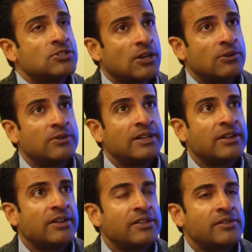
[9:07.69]
So
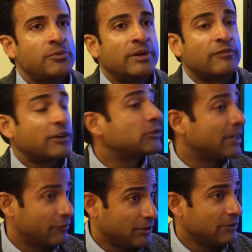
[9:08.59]
we're
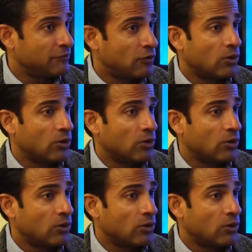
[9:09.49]
very grateful